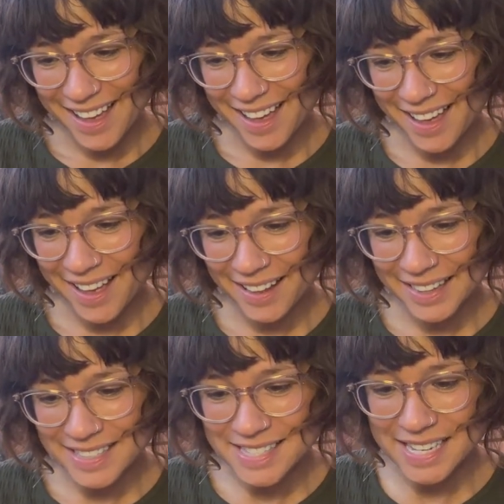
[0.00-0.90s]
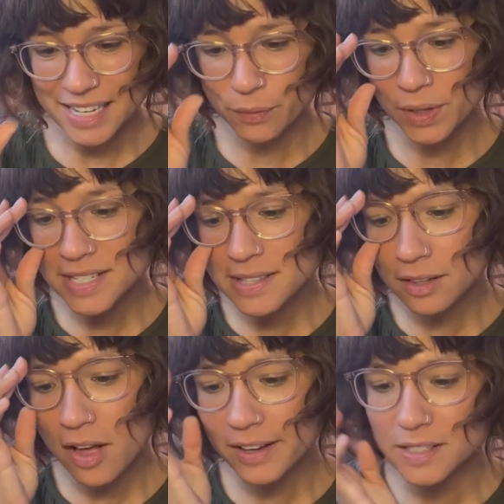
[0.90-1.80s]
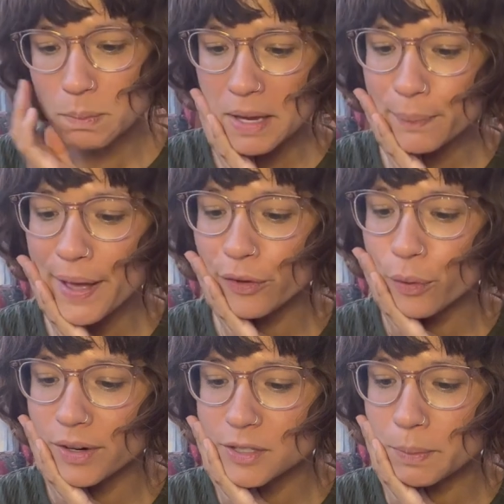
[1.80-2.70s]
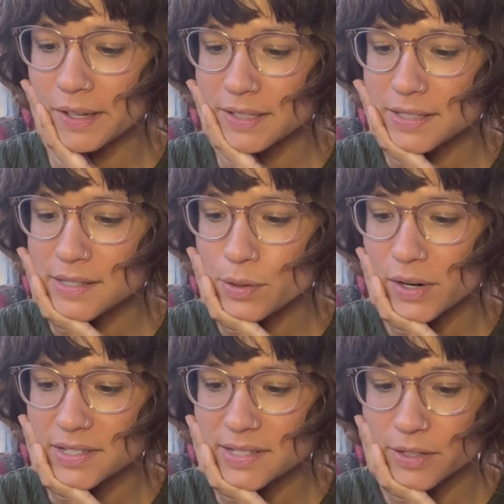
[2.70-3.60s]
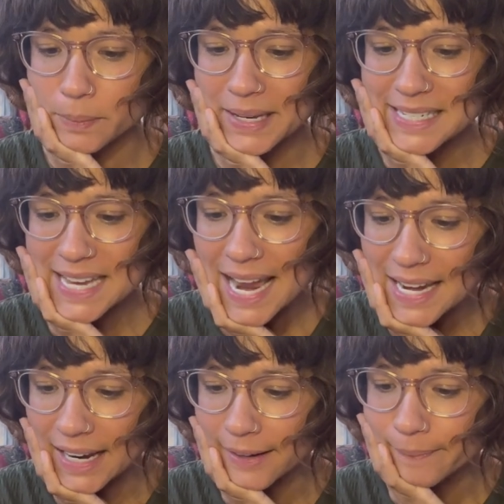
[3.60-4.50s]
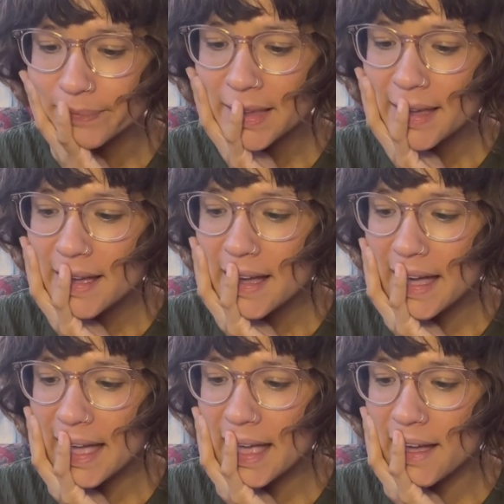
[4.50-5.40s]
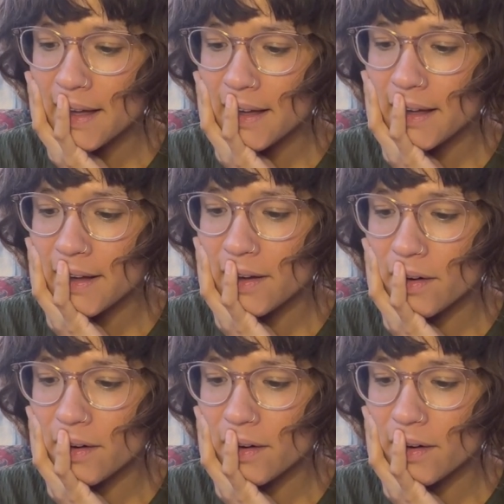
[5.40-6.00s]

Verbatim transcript: uh, let's see. What is the longest pen pal correspondence you are still maintaining? Uh,